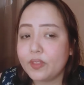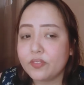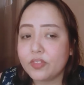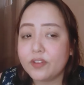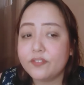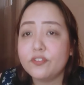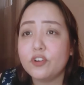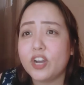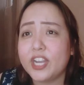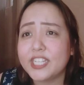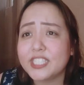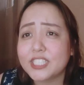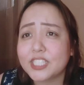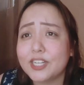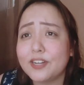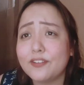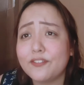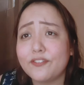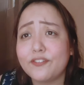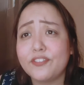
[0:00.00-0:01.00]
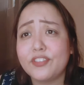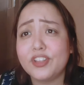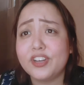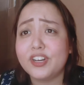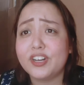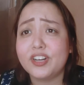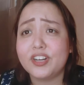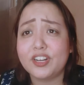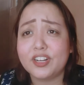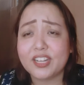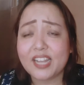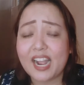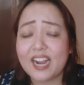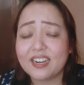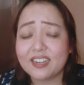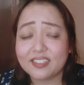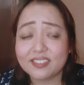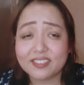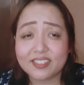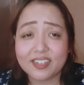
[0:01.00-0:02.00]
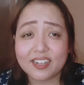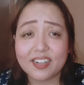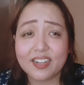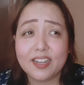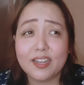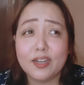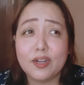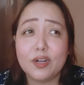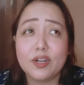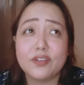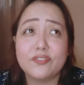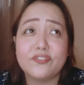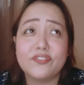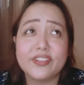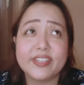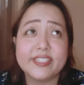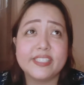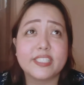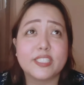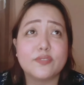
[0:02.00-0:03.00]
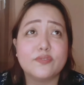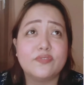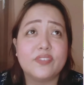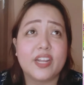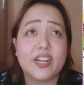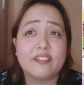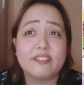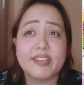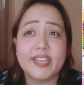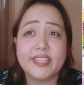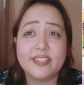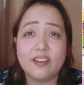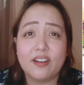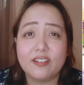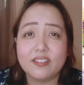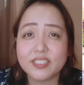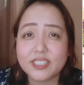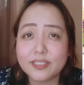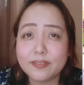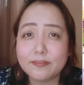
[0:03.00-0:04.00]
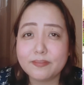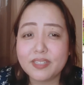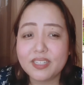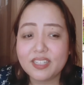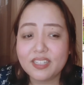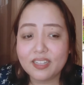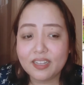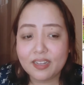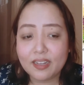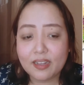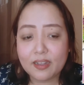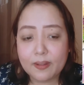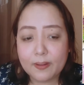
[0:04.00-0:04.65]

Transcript: The voice of the character feels very young to me,